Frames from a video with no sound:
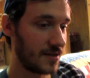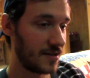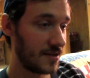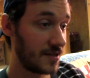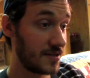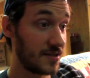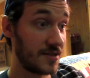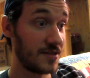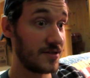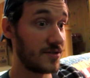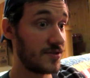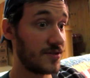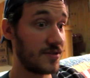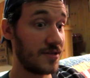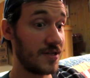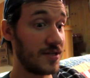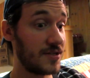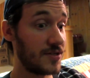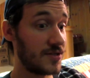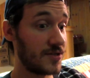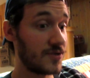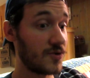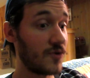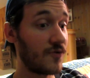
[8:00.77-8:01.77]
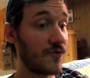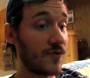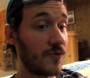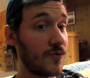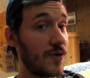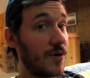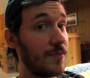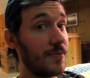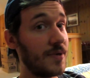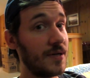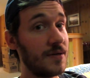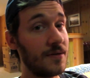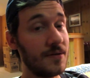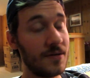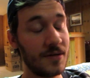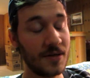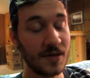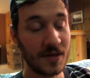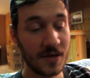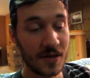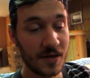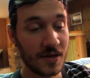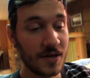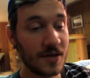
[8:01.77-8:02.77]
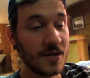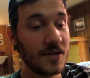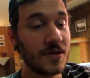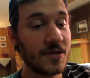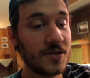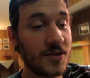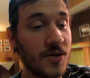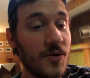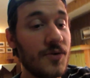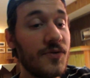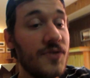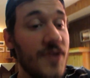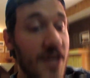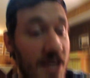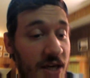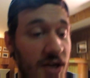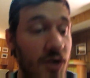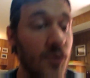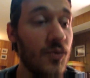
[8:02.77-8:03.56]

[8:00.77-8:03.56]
This is overwhelming. So thank